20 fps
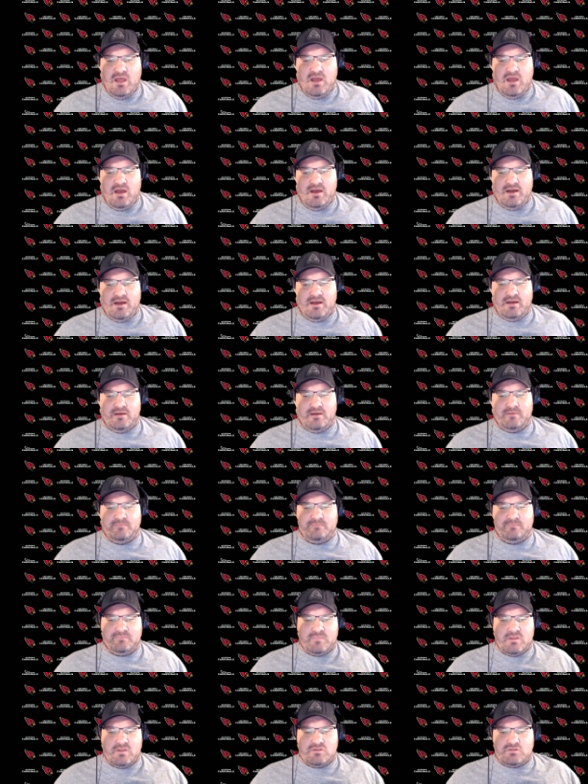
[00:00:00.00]
um,
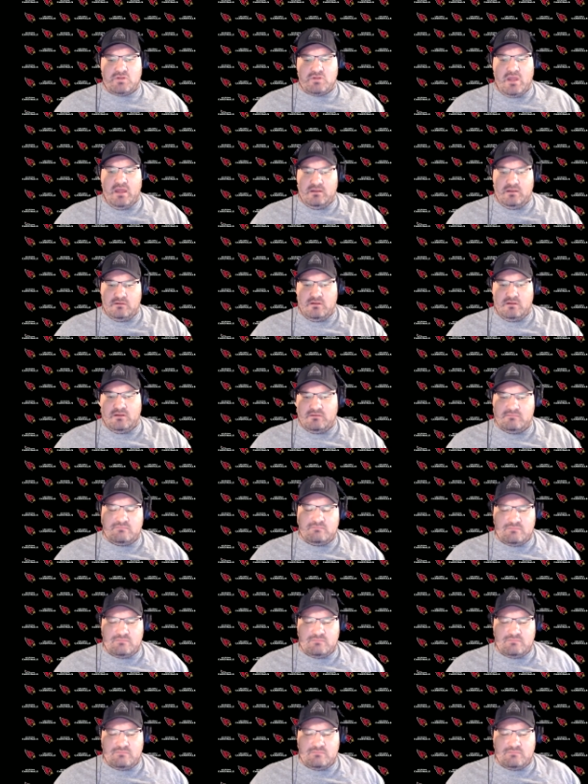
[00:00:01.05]
and, and